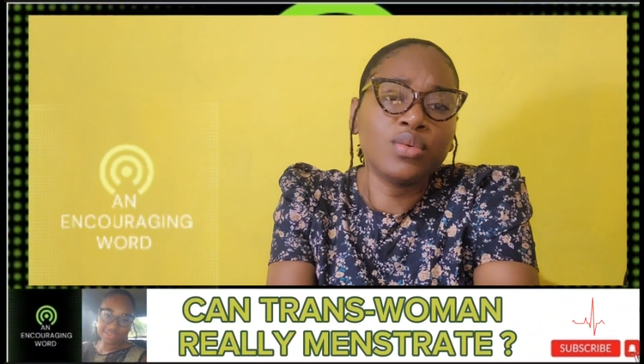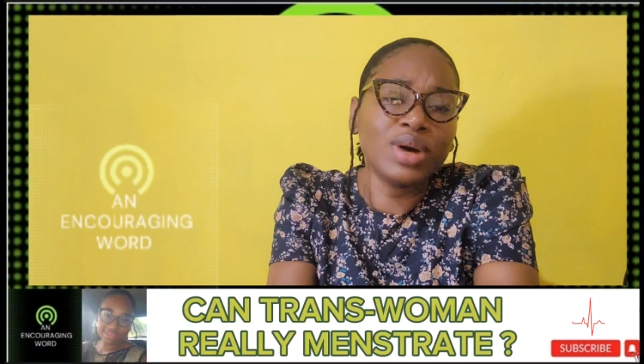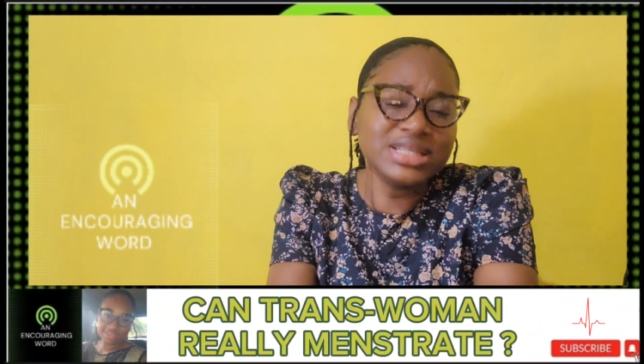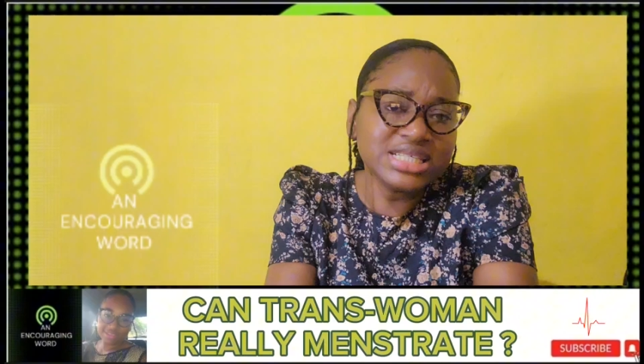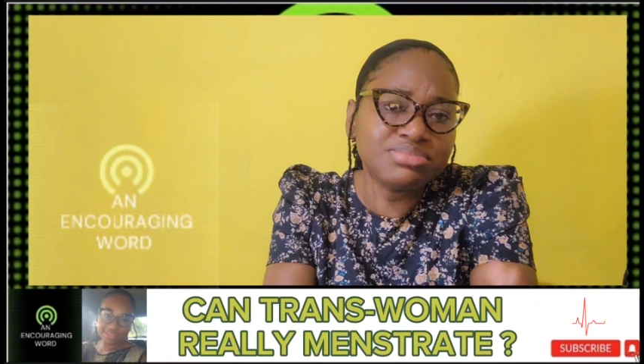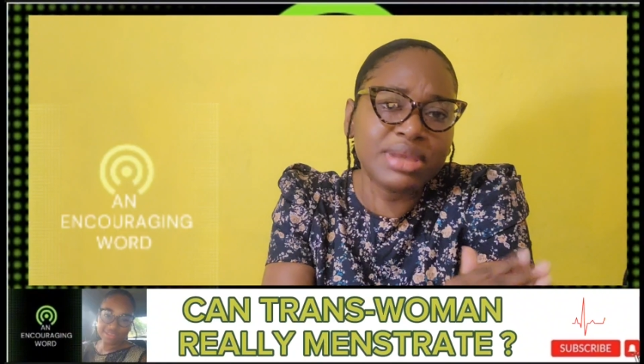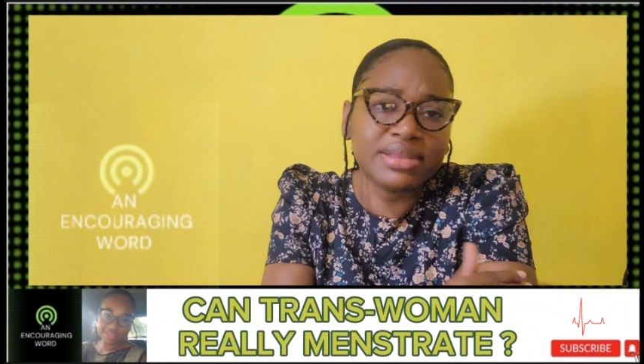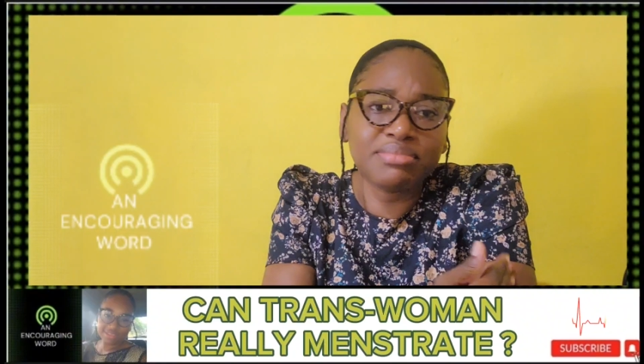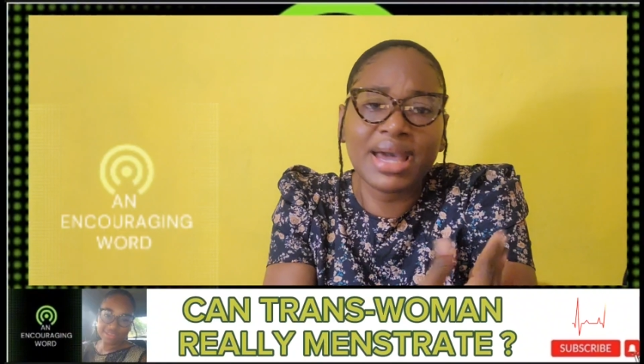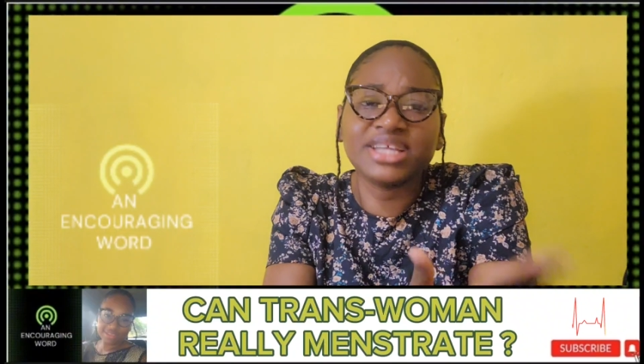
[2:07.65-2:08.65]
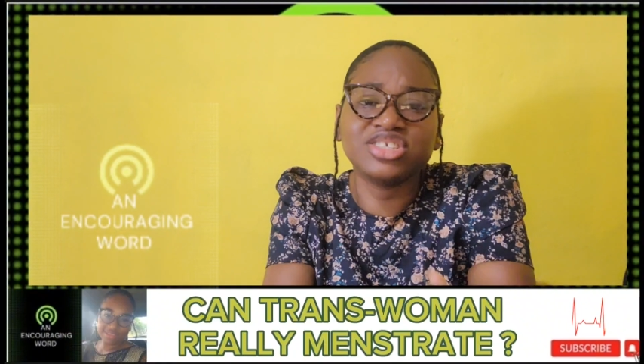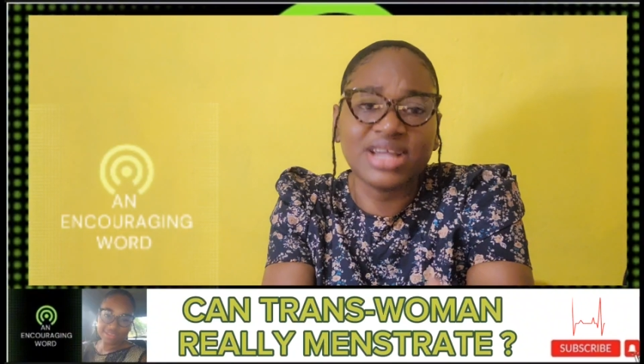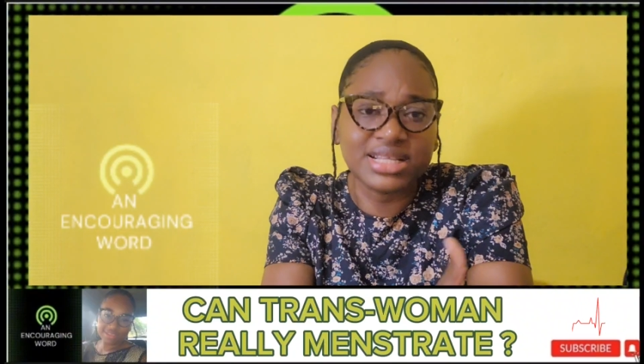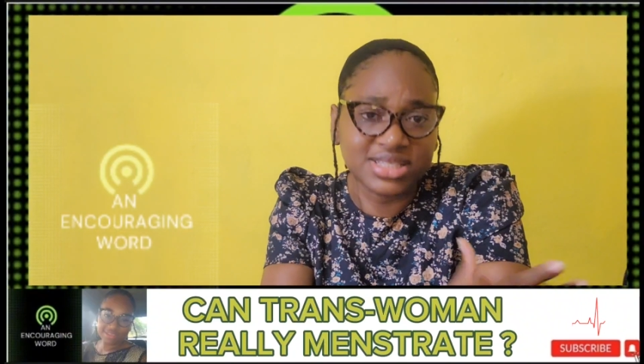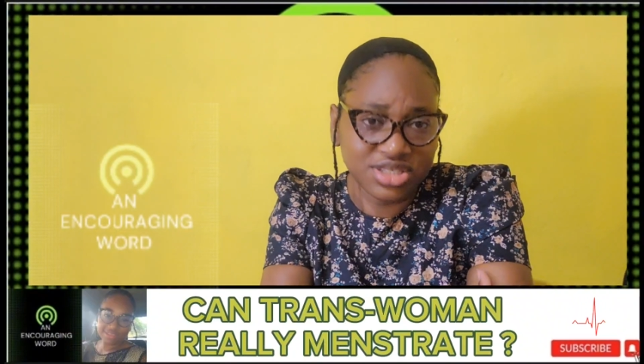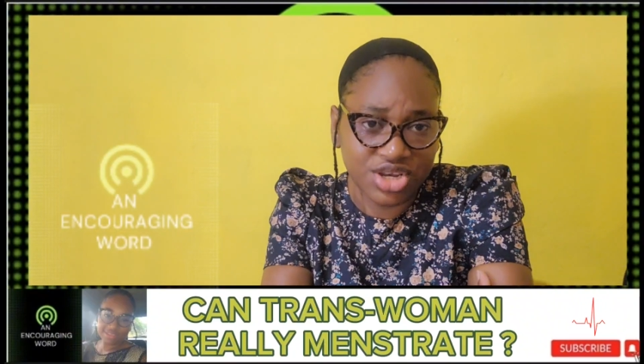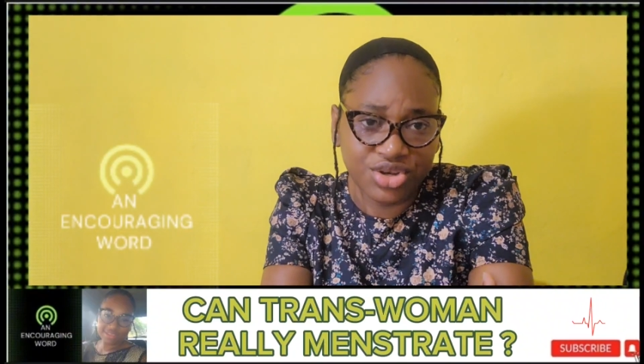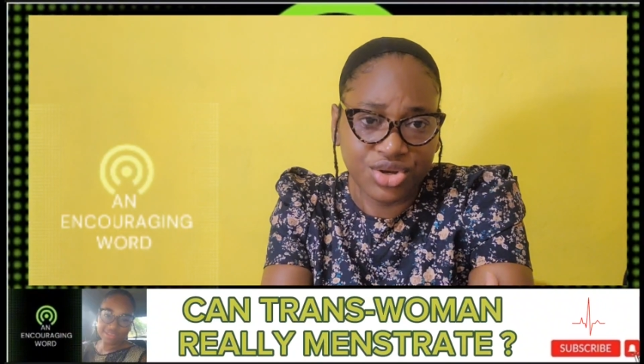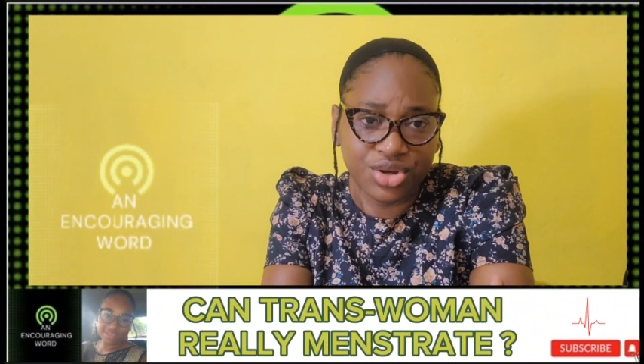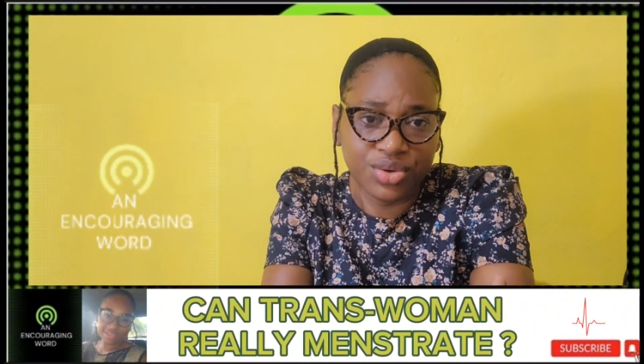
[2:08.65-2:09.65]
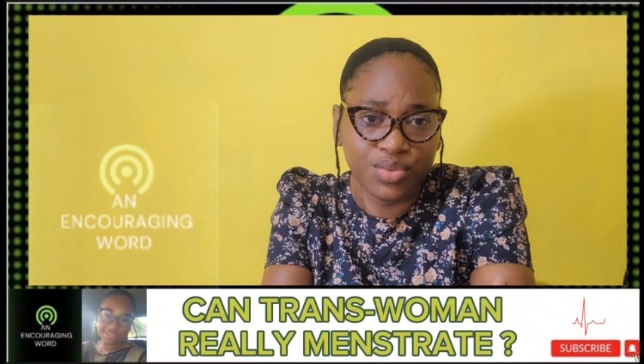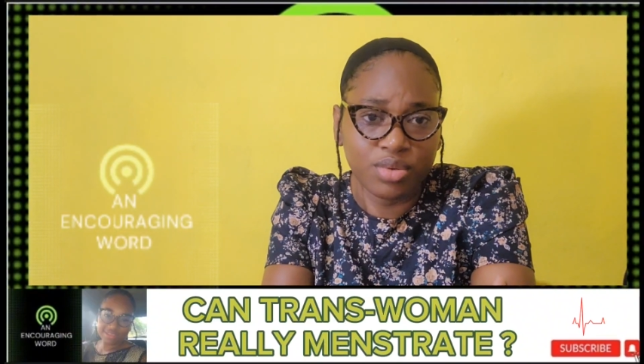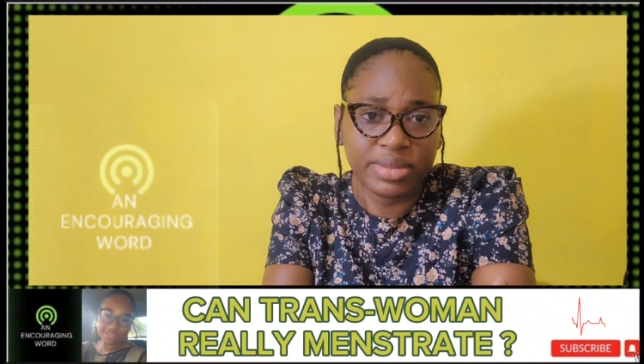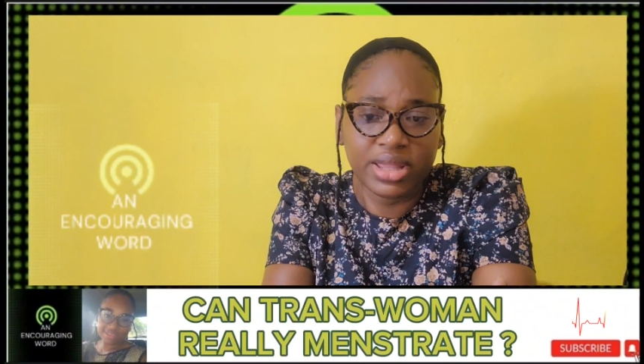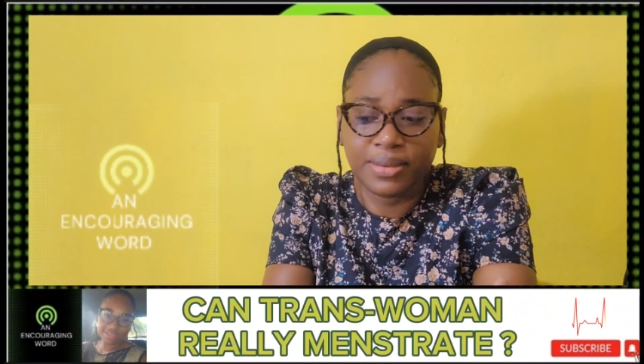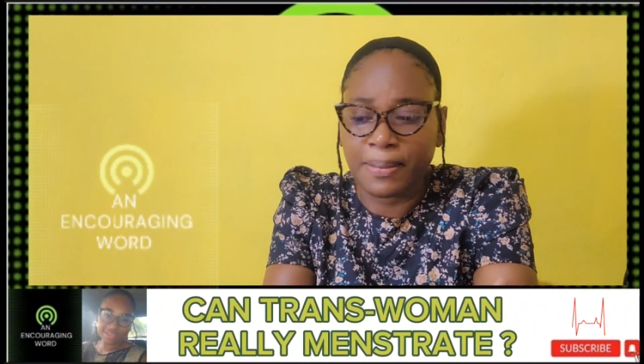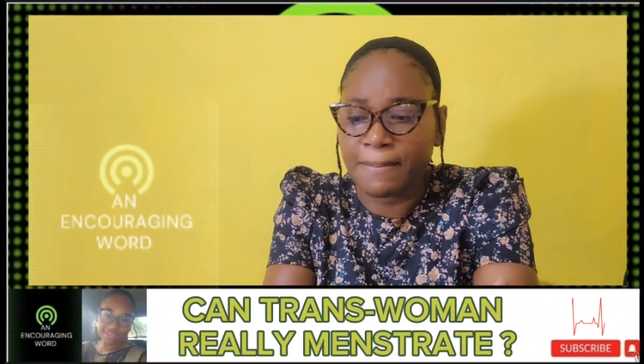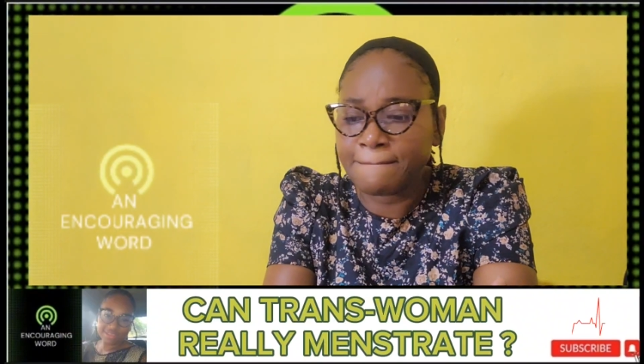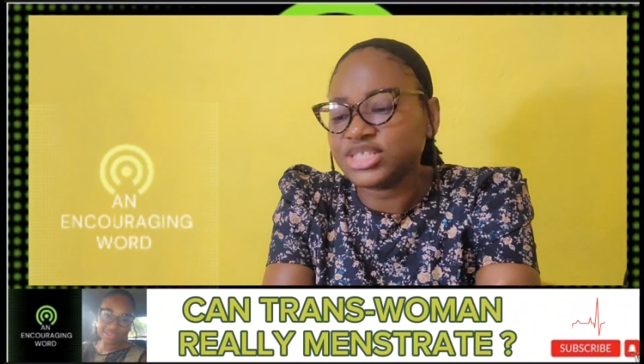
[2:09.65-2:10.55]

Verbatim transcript: What is meant by transgendered woman?